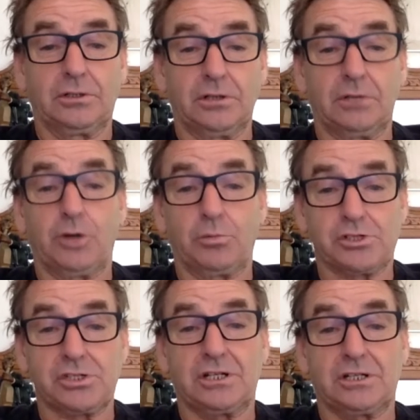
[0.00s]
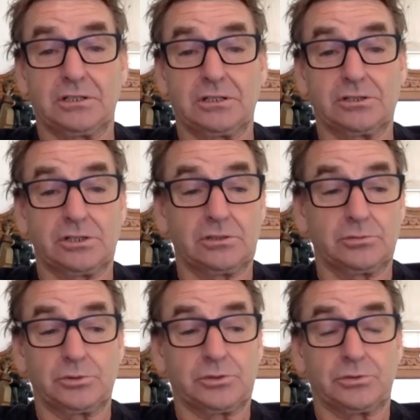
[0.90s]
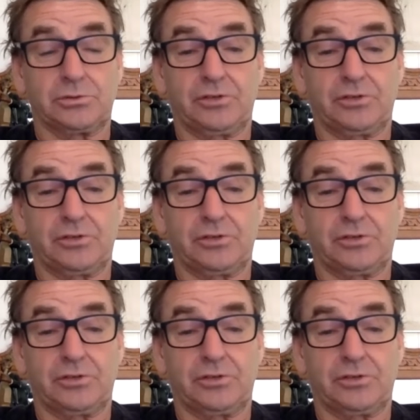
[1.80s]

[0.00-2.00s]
like Melbourne City did this year, which was